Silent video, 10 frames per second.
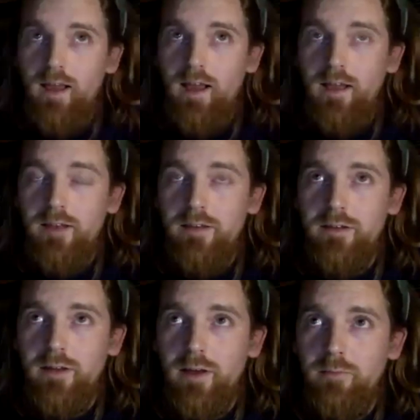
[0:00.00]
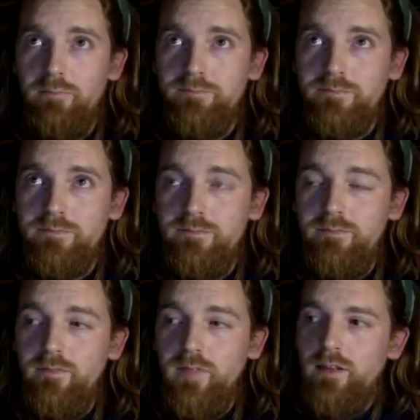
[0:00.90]
and um,
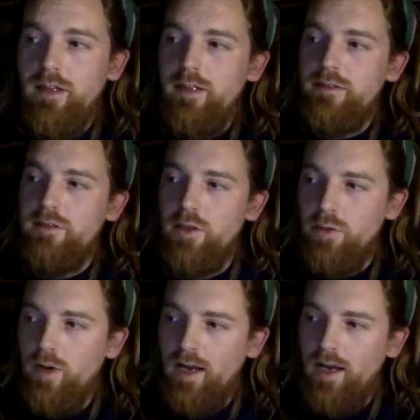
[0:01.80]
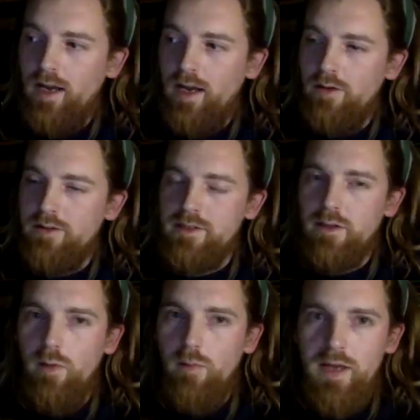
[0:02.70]
these two houses that
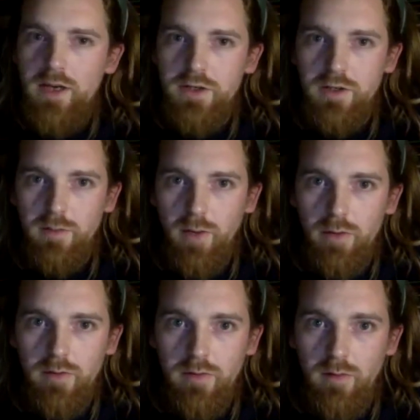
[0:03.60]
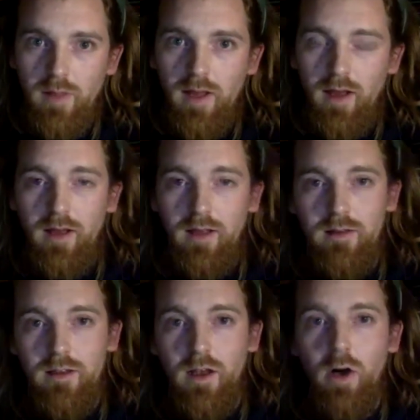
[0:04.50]
were mentioned both of them are
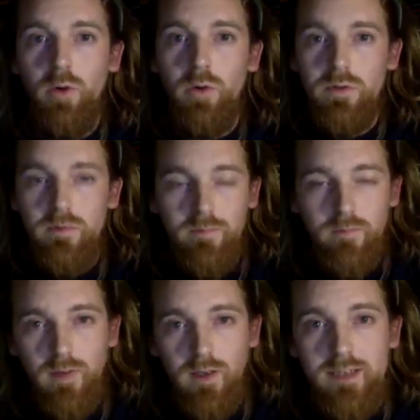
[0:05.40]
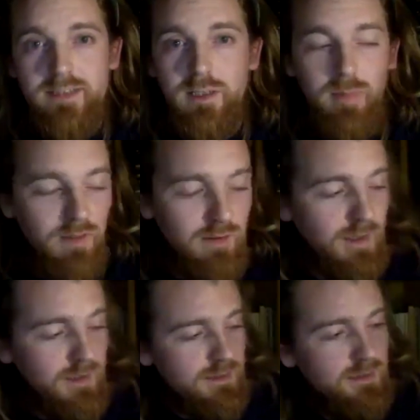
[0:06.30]
old listed
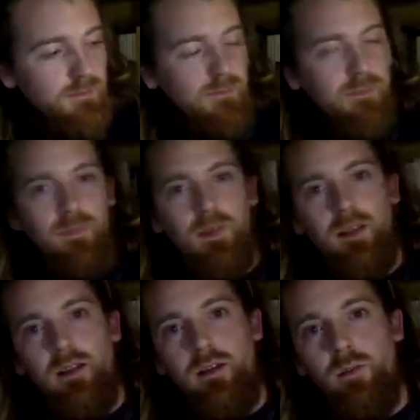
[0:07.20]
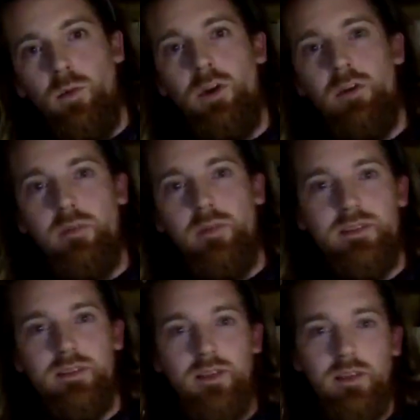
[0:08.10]
buildings one of them is
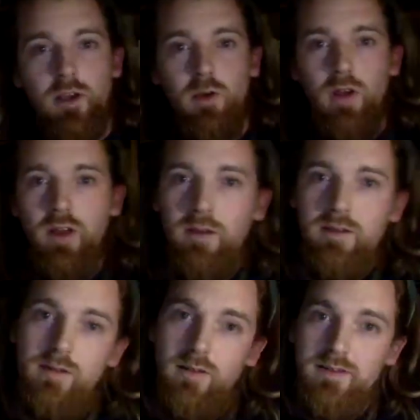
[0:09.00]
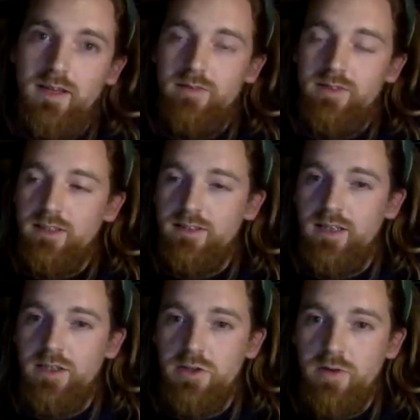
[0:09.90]
a you know a, a 17th
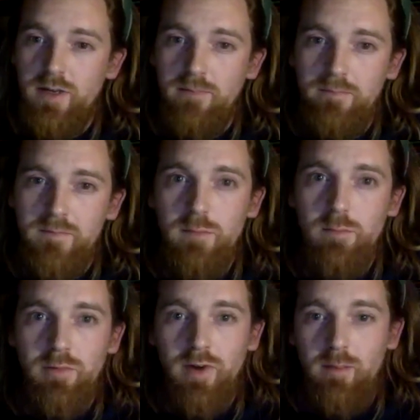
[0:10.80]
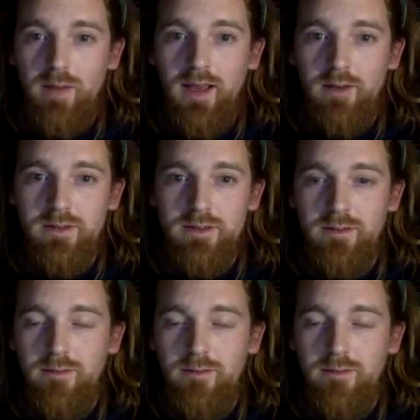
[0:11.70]
century timber framed mm. house.